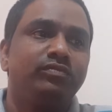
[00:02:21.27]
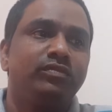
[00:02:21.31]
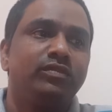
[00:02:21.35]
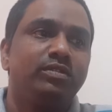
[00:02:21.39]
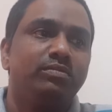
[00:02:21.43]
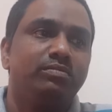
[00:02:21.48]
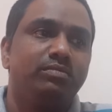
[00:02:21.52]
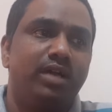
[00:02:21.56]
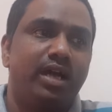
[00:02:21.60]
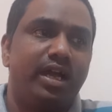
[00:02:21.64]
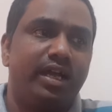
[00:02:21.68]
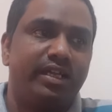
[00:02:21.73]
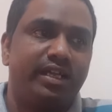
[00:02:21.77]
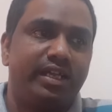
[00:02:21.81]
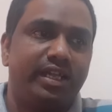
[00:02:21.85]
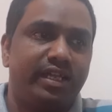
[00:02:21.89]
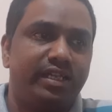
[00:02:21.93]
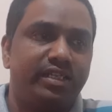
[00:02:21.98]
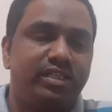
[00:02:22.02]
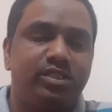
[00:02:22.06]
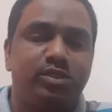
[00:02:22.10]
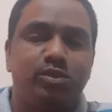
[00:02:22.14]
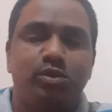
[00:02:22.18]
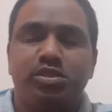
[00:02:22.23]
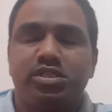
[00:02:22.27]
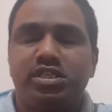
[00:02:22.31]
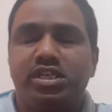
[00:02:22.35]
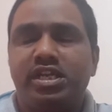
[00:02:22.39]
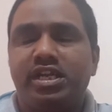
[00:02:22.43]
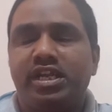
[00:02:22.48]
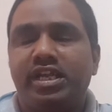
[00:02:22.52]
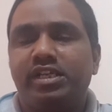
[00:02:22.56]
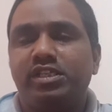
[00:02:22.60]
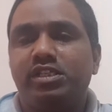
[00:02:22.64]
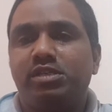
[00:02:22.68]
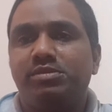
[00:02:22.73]
market, social and
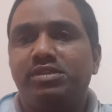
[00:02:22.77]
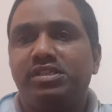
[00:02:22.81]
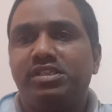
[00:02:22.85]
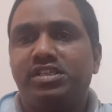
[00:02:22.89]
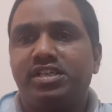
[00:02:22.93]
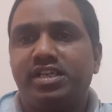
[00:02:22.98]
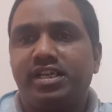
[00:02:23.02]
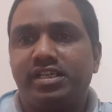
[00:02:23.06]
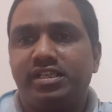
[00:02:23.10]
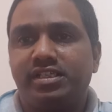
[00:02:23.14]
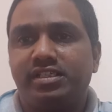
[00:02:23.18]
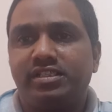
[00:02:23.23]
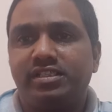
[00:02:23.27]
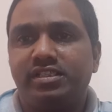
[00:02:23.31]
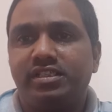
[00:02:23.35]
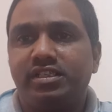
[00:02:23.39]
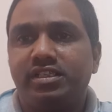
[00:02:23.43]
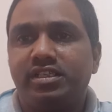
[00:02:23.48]
economic trends.